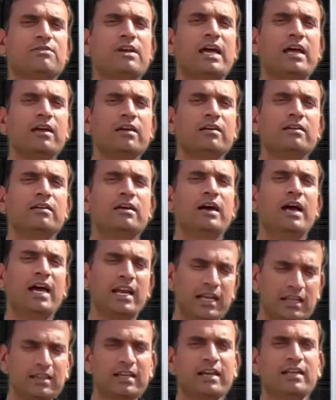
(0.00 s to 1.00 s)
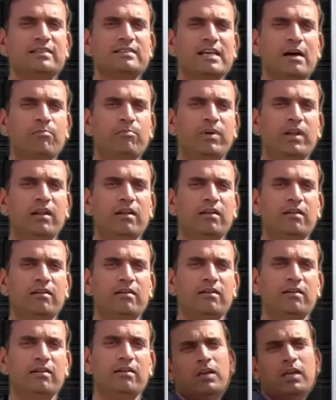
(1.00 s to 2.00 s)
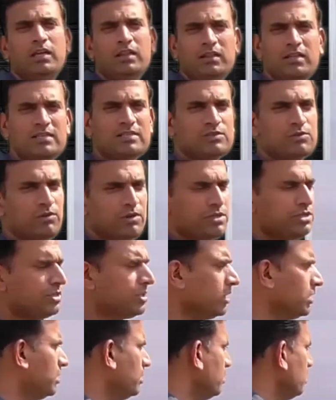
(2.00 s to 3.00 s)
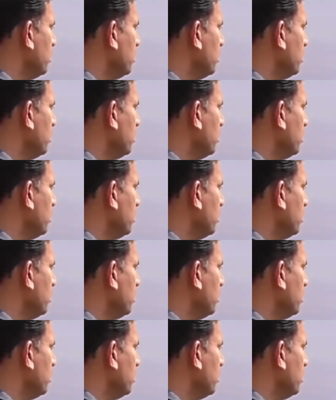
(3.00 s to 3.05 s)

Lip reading: try another example. In this question,